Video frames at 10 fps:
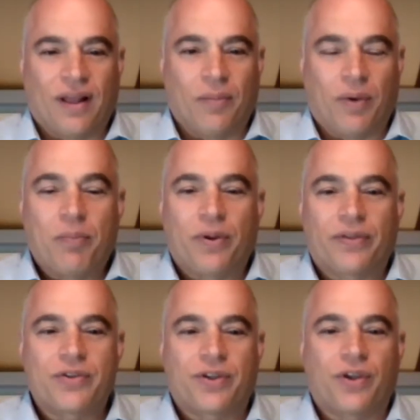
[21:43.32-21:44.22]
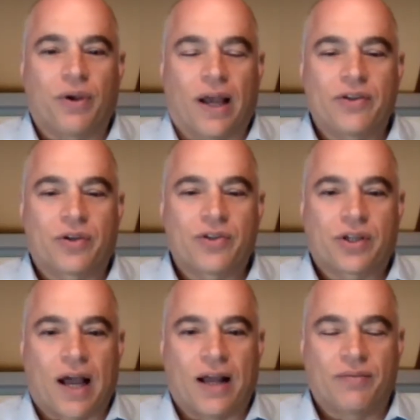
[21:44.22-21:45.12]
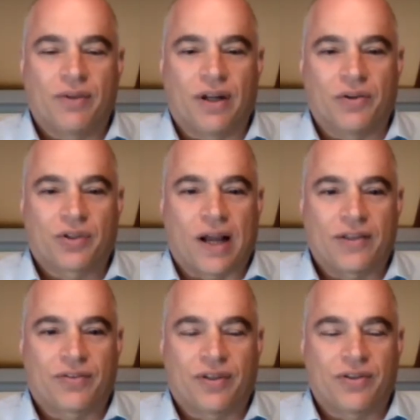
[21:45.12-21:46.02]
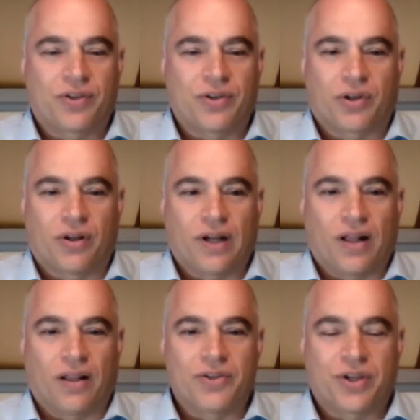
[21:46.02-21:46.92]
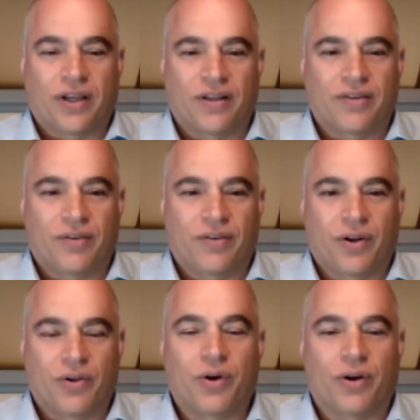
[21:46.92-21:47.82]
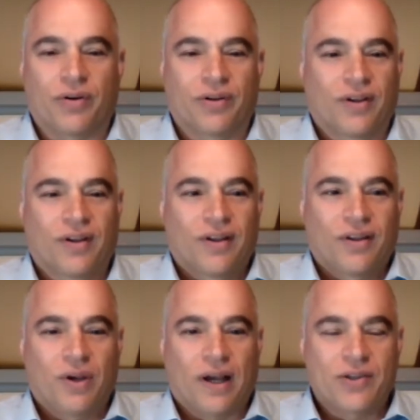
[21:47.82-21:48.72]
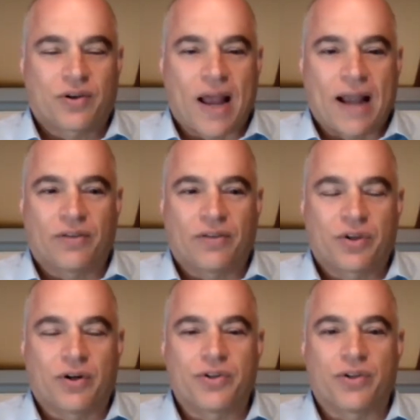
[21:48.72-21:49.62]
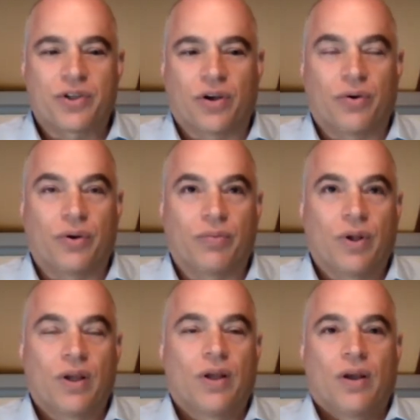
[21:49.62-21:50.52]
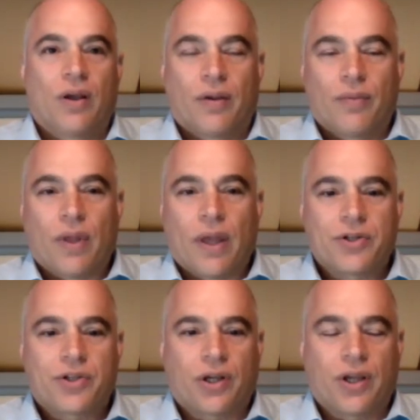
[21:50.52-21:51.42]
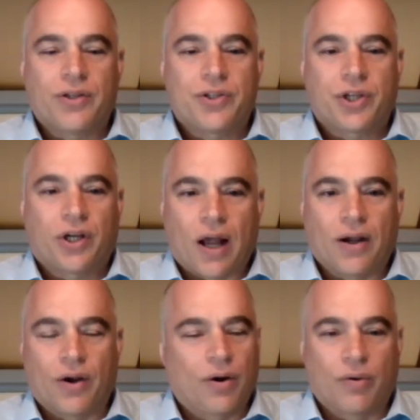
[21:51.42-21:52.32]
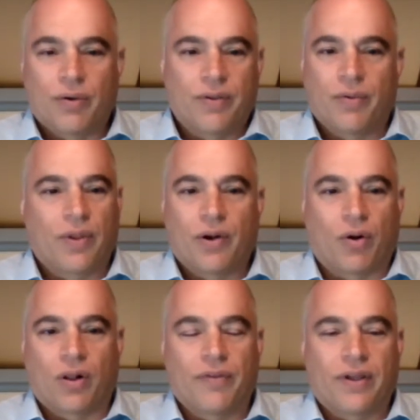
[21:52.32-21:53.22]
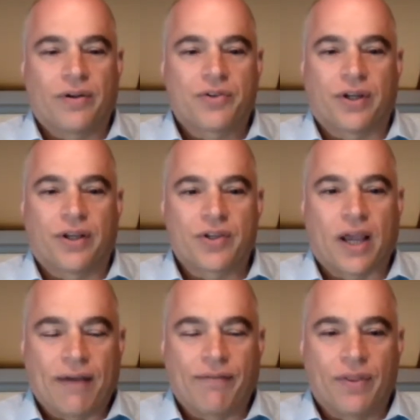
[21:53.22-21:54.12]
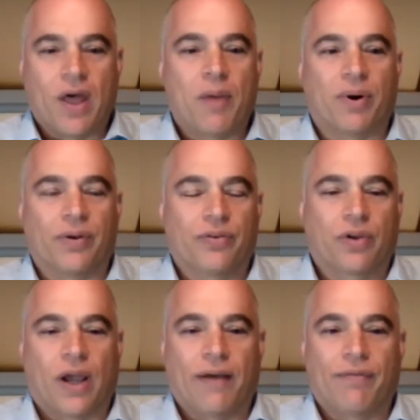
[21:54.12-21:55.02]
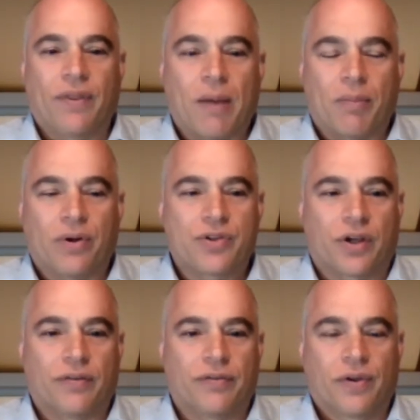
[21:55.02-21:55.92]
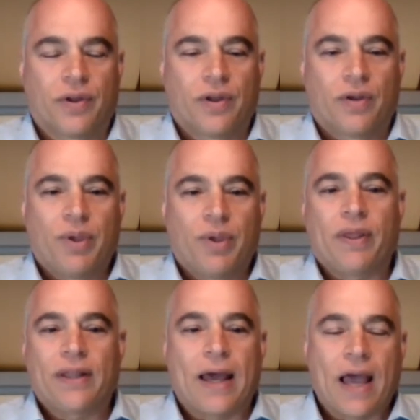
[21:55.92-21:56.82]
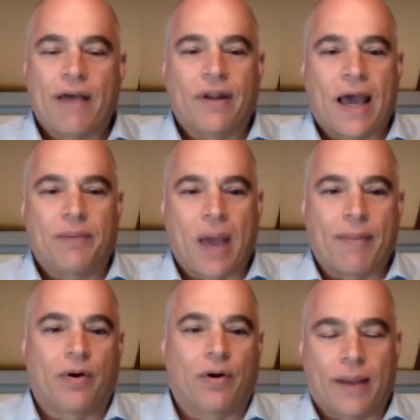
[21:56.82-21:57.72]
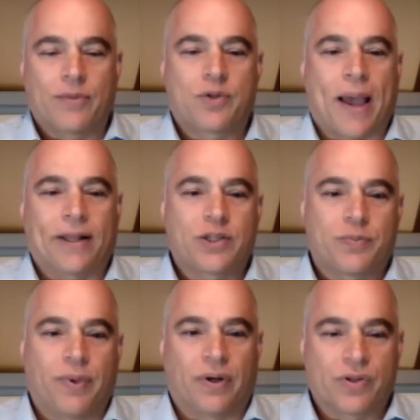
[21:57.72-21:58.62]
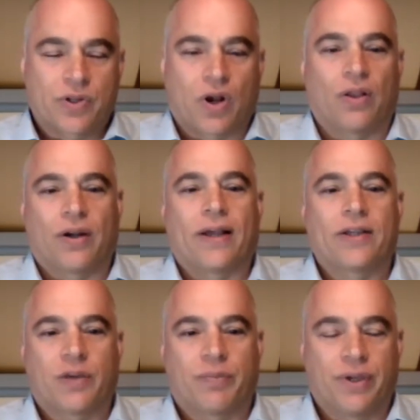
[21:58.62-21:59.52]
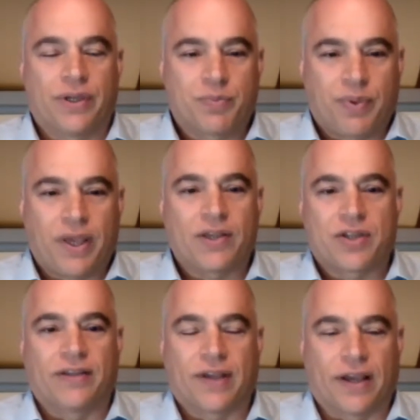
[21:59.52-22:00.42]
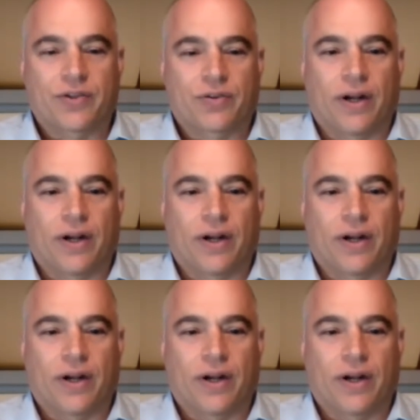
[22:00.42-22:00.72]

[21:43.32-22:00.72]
I'll put this to you guys, because Scott did surgical oncology, and you guys are active surgeons. So in Chicago and in all of the inner cities, I have the numbers. I have the numbers of people that haven't had mammograms, pap smears, colonoscopies, PSA tests,